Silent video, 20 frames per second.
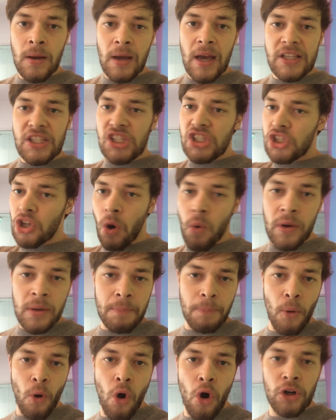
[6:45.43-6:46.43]
It's so
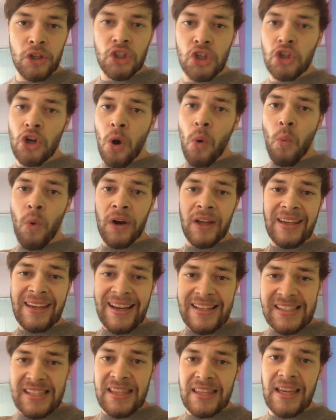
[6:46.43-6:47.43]
important. You don't want to
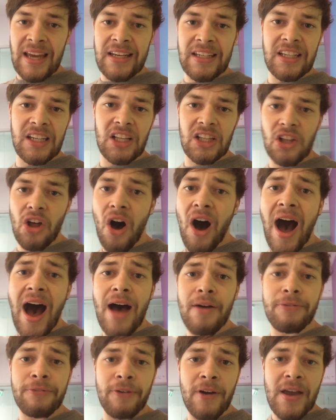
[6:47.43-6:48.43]
get to the end of your
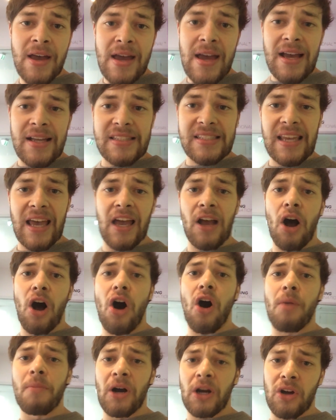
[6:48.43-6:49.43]
life and say,
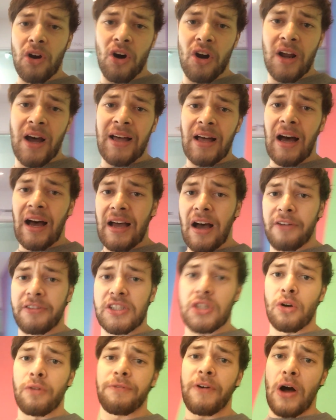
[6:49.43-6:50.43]
oh my God, I
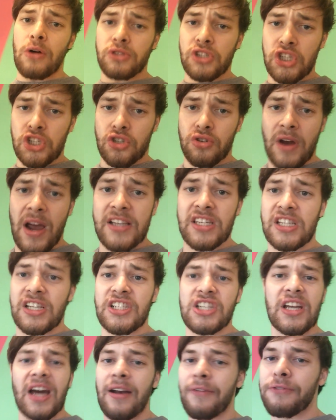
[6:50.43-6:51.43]
still felt stressed,
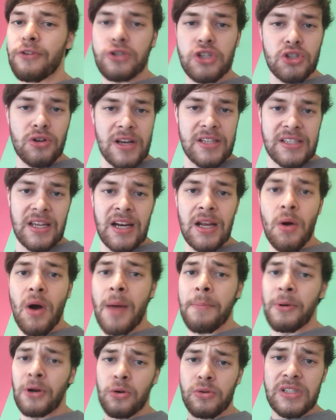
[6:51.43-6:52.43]
because you're going to feel stressed
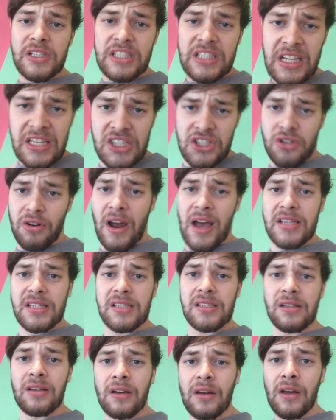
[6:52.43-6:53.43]
anyway, but it was
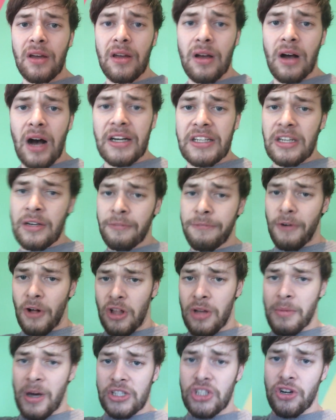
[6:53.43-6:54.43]
distress. I didn't
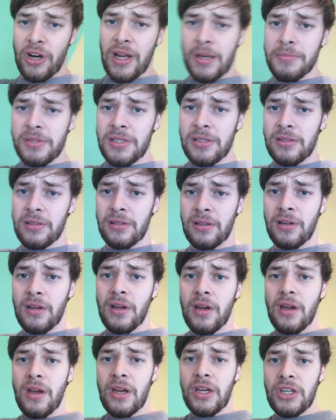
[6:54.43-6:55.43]
follow my dreams.
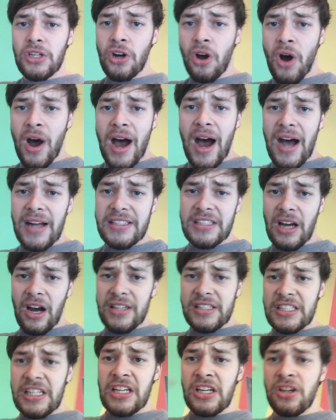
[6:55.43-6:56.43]

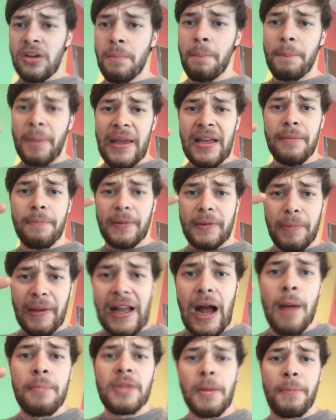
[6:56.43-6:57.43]
I didn't
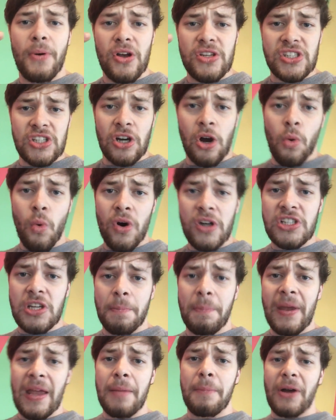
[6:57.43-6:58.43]
become the person I wanted
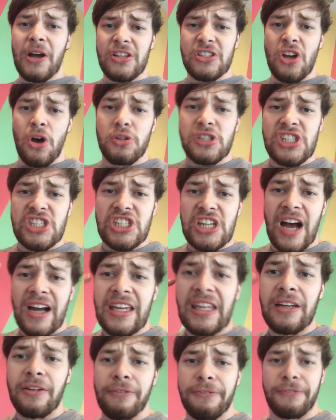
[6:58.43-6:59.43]
to be because I was
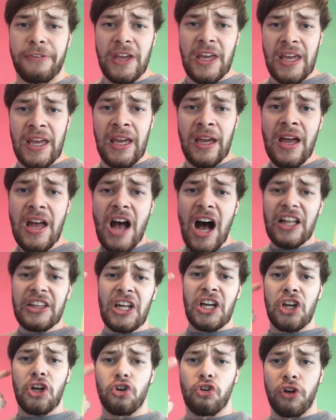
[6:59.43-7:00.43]
stuck in fear. I
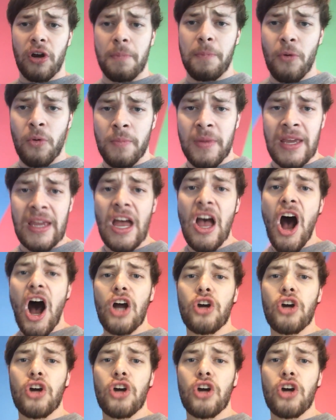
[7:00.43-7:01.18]
let it cripple me.